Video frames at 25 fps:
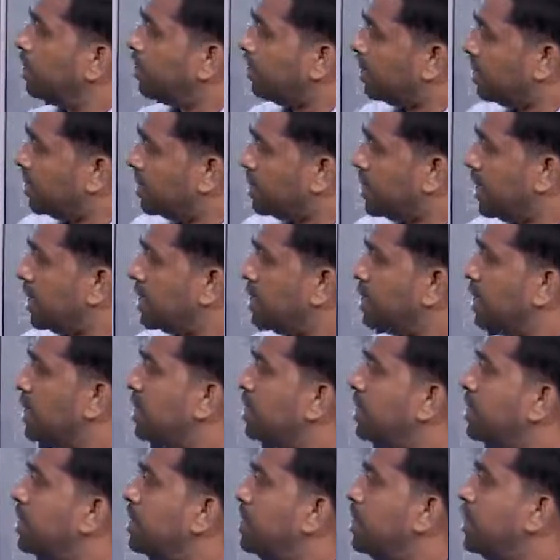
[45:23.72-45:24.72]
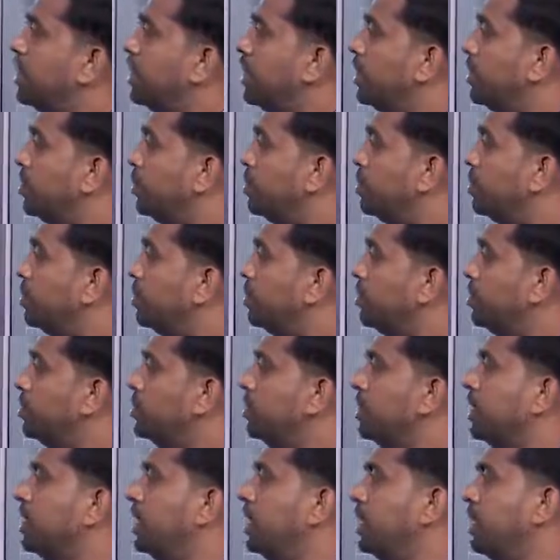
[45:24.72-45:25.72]
Section 32 to
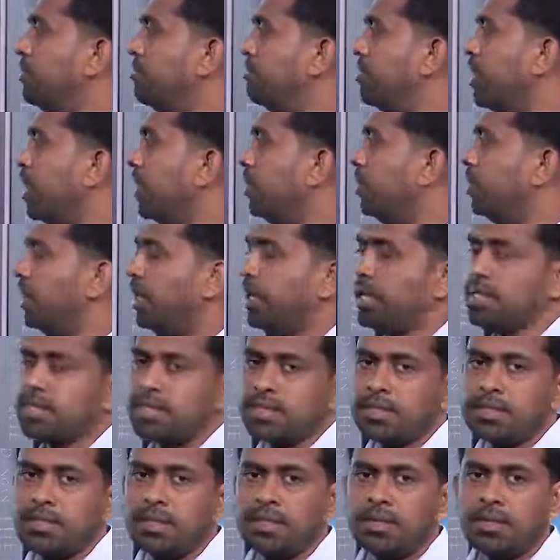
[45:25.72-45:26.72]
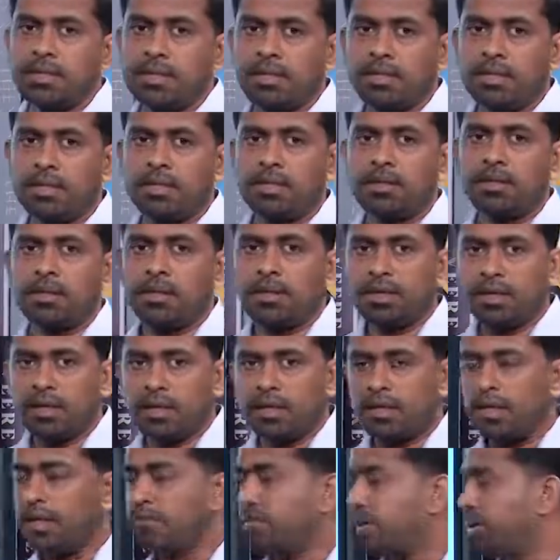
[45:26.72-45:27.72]
35 is
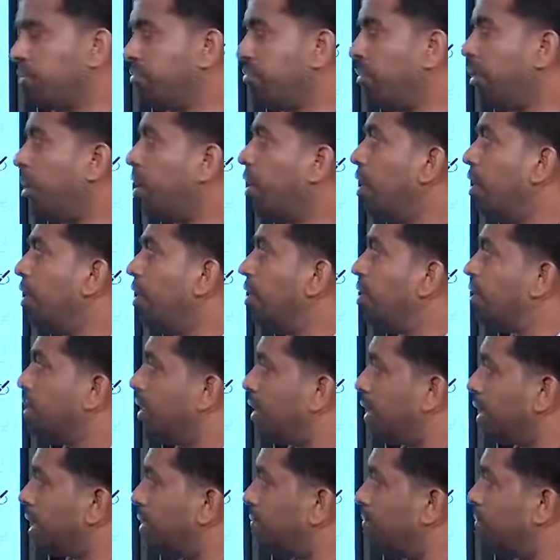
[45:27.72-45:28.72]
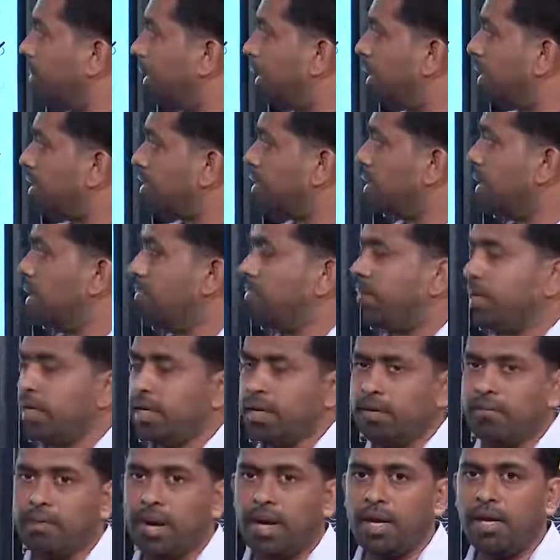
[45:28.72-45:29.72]
given for the companies
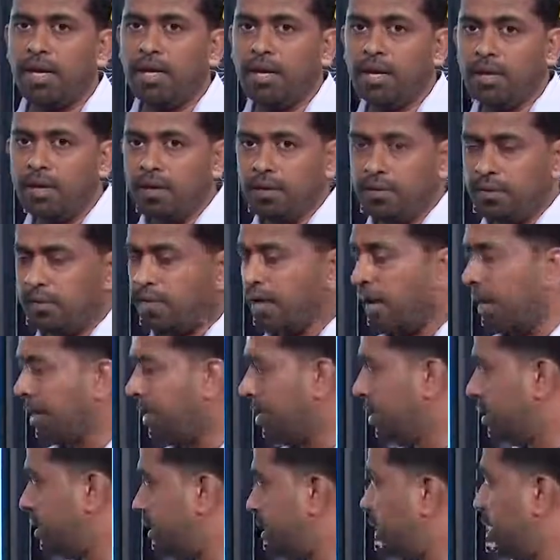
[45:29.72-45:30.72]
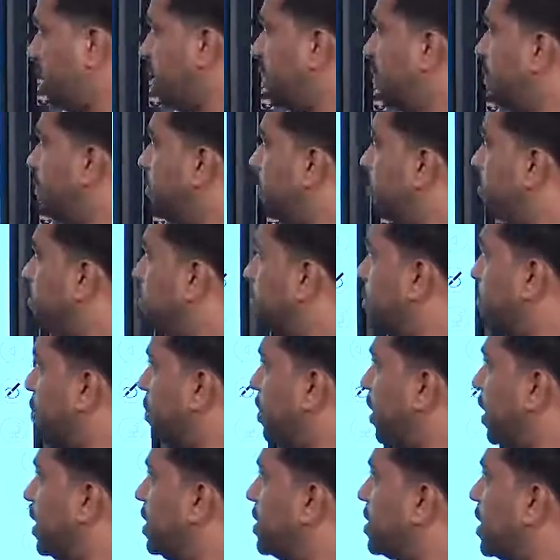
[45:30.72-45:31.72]
limited by guarantee. So
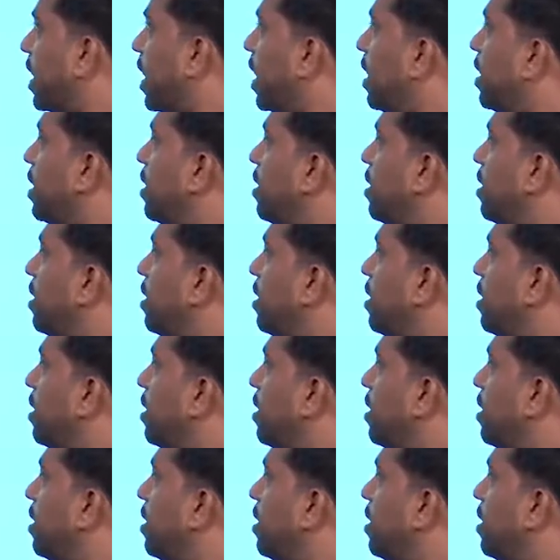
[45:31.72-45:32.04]
these are